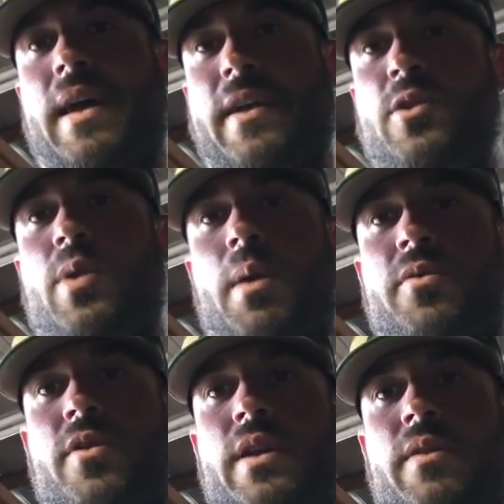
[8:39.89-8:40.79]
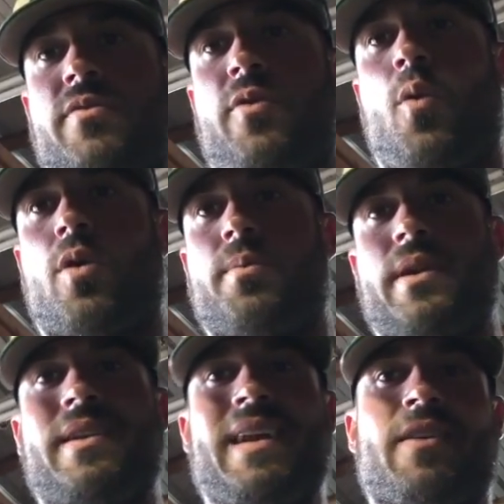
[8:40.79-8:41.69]
I knew what I was looking for,
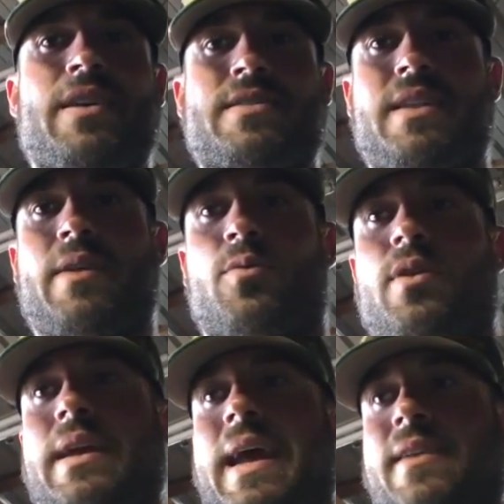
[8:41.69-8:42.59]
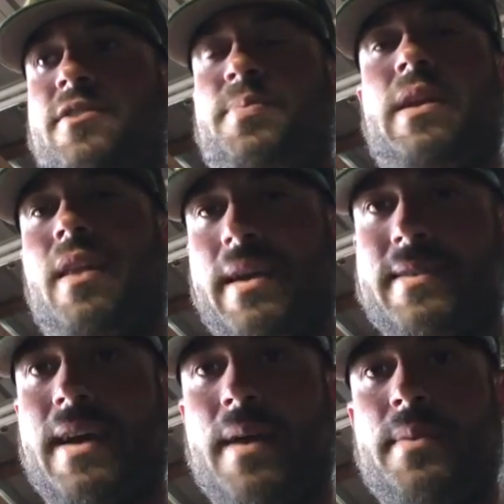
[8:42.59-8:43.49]
but in areas that I really hadn't spent a lot of
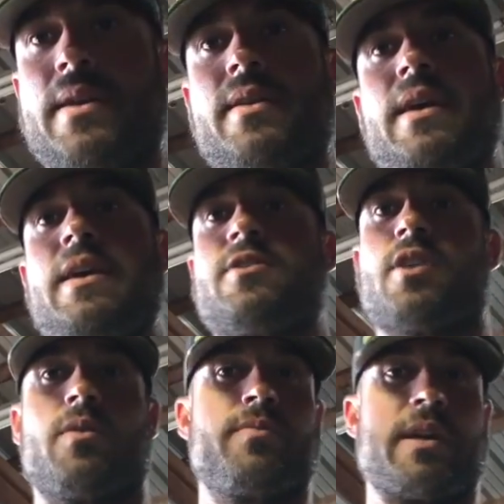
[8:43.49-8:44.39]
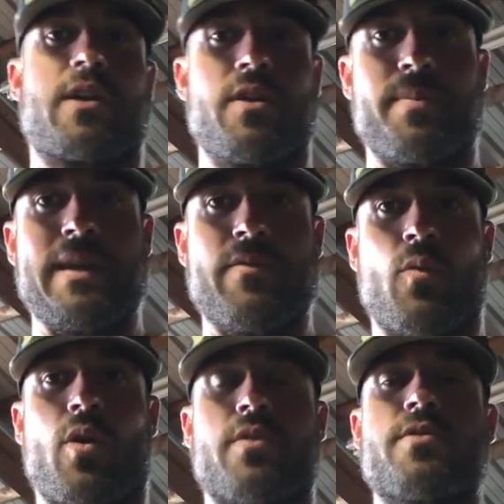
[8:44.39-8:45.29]
time in, so it could have been
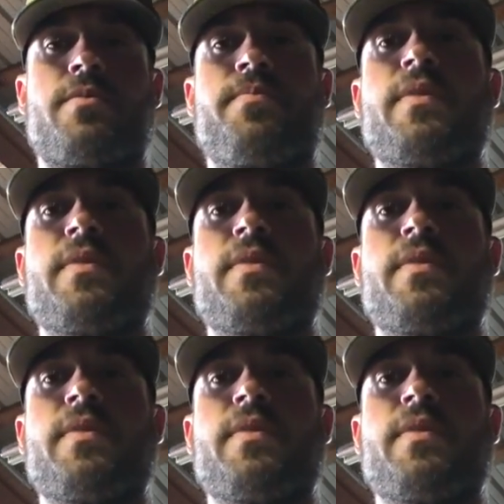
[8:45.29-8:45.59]
even worse.